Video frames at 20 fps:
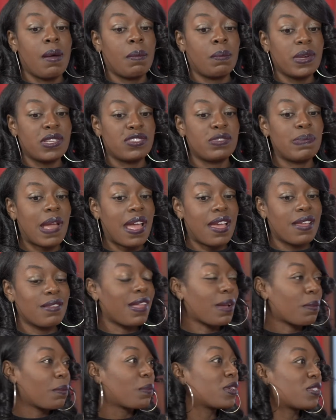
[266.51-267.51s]
which
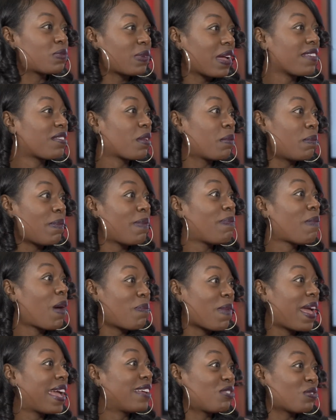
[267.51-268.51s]
plays a
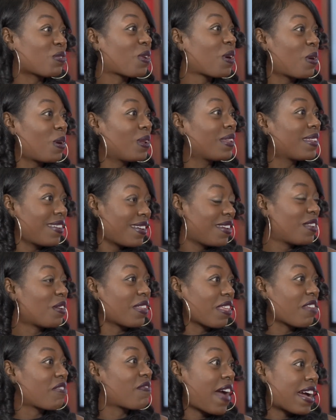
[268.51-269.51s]
major role,
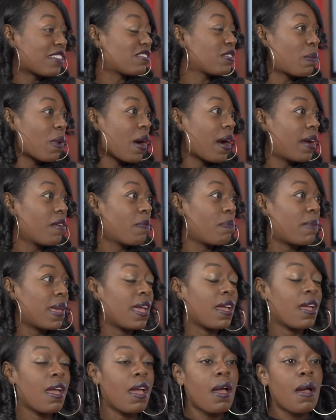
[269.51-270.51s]
the fashion part of
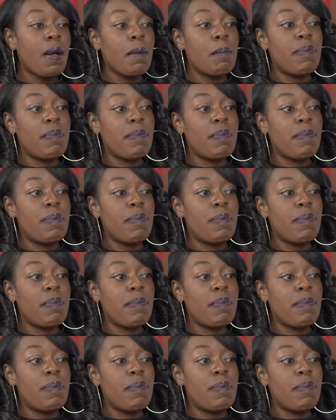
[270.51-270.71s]
me. Yeah.